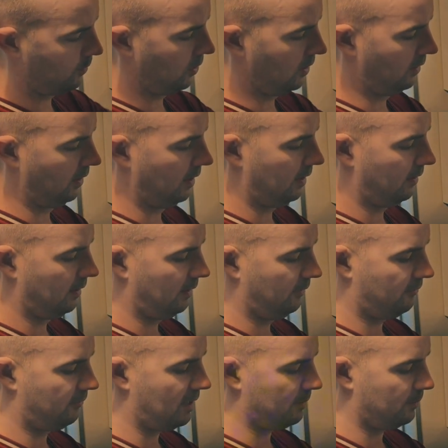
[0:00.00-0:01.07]
putting a
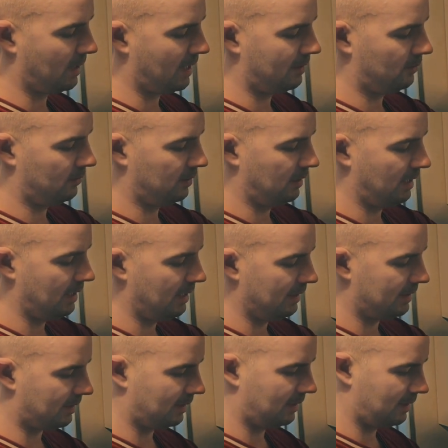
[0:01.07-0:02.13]
frying pan on heat
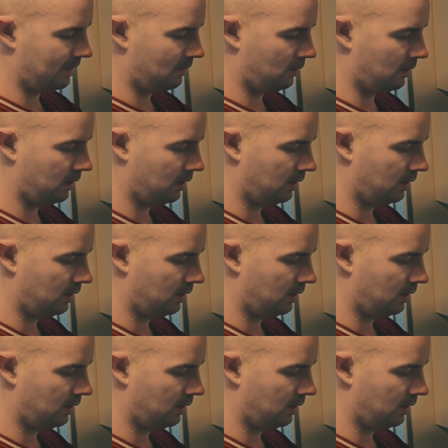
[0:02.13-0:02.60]
now,